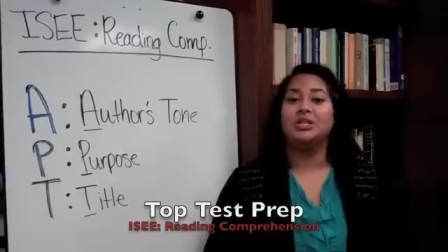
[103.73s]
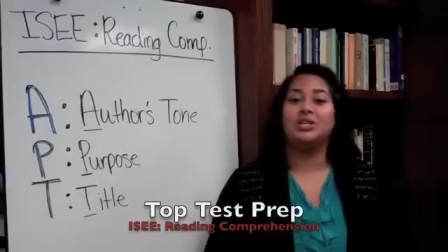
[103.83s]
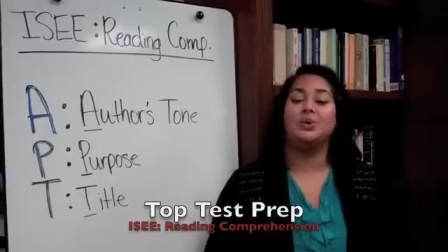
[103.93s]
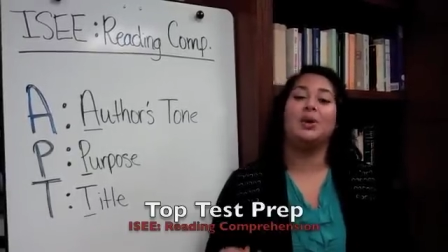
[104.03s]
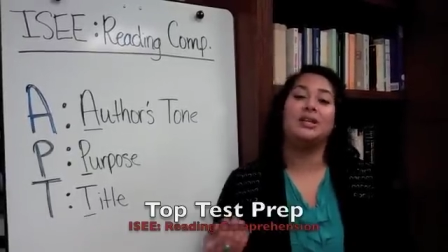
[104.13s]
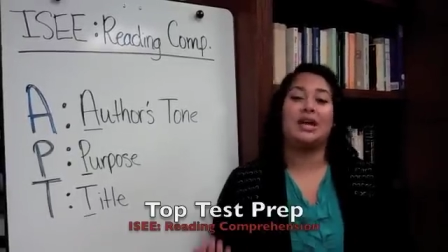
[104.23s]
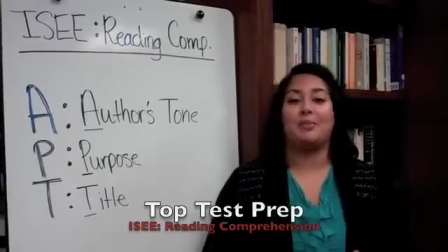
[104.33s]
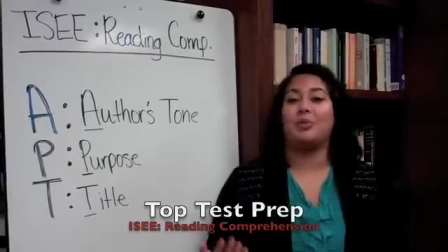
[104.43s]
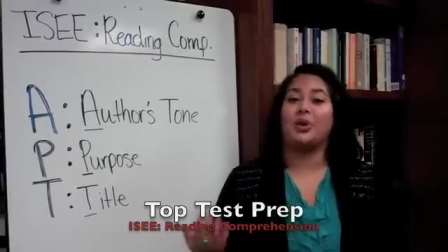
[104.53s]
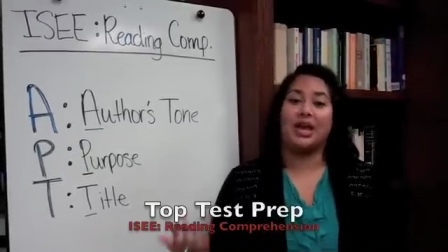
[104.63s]
to
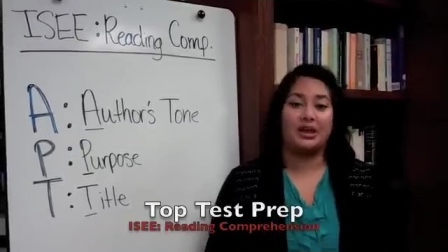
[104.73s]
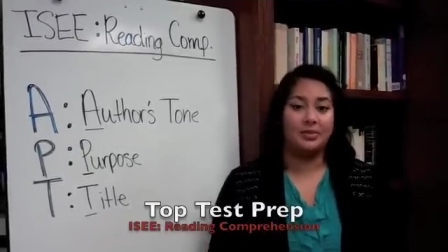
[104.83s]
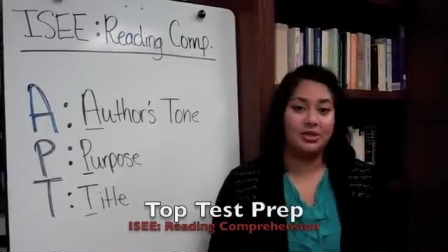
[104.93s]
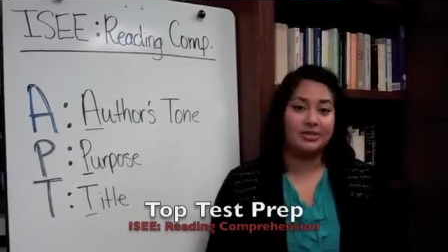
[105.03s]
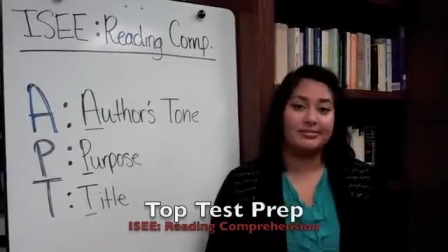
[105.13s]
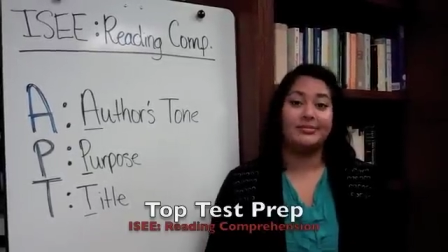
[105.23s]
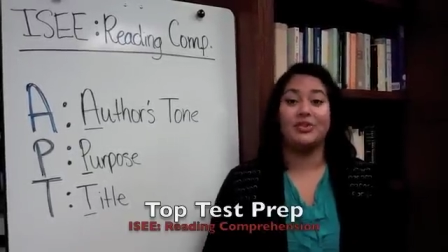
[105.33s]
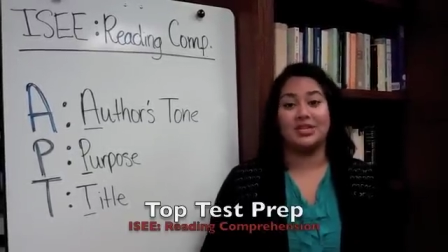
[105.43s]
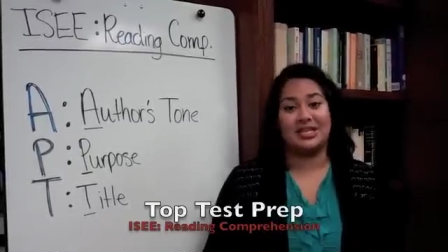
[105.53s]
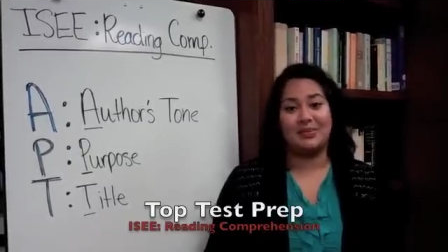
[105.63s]
adopt more animals,
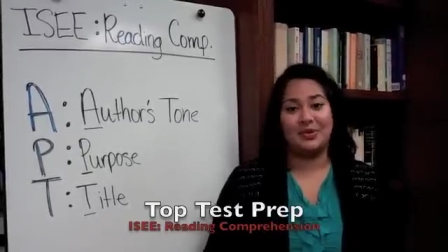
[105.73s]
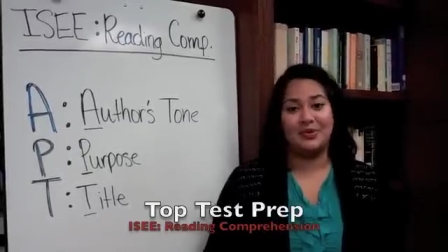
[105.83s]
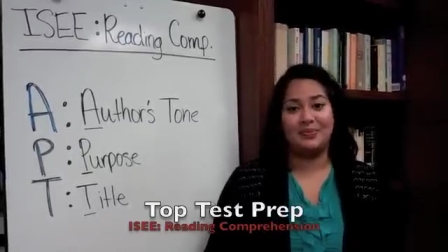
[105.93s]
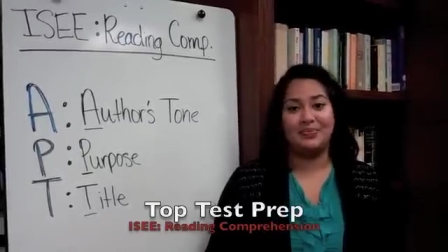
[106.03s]
for example.